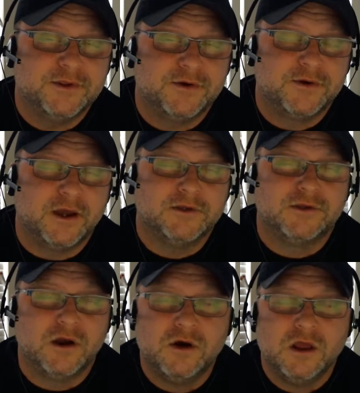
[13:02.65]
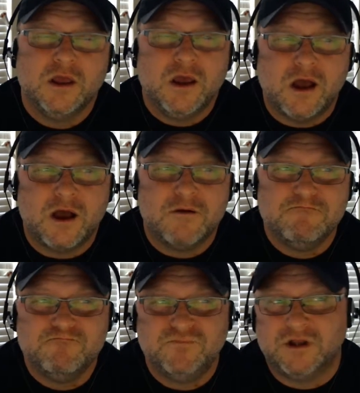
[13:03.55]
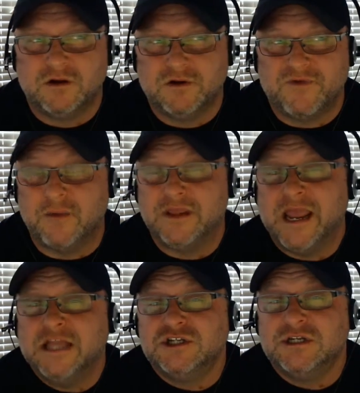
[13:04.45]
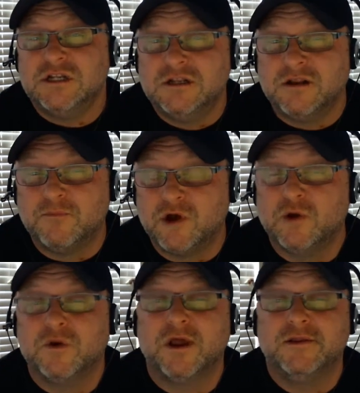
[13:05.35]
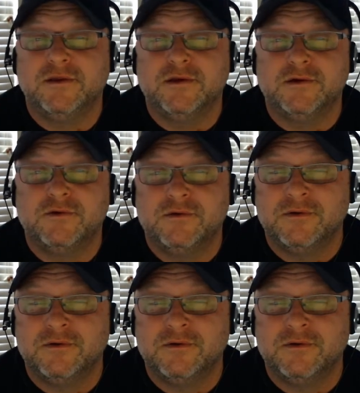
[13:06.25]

Okay, so if I'm the agent and I'm good at what I do,